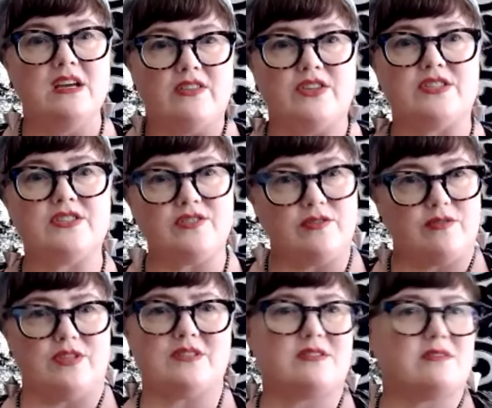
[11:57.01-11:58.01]
this
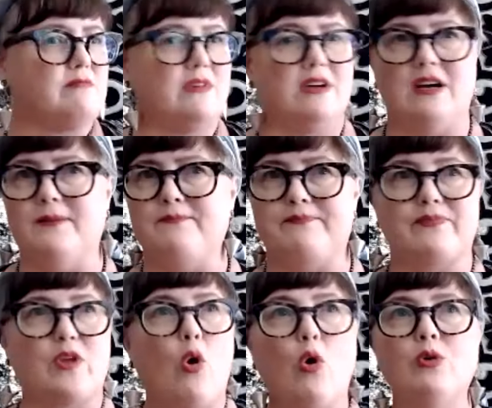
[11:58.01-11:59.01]
this um,
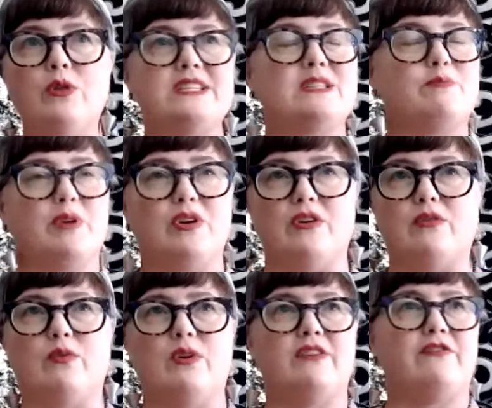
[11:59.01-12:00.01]
holy spirit
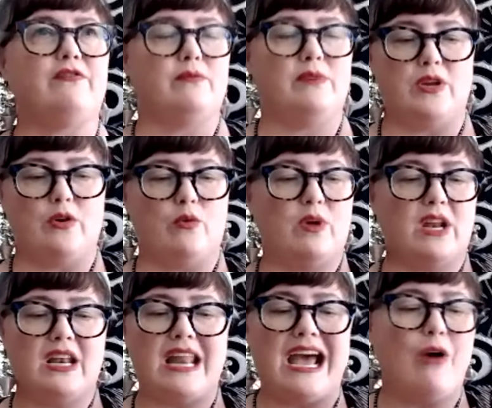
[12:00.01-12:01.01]
what you know what
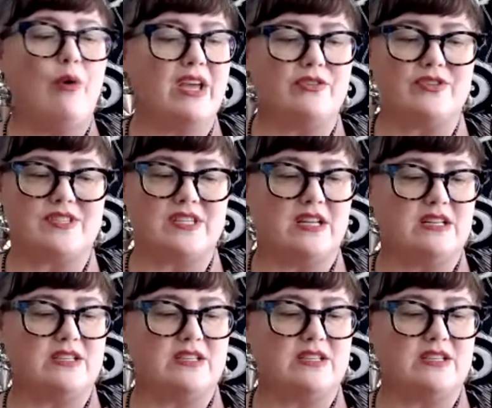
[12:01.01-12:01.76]
a, now i understand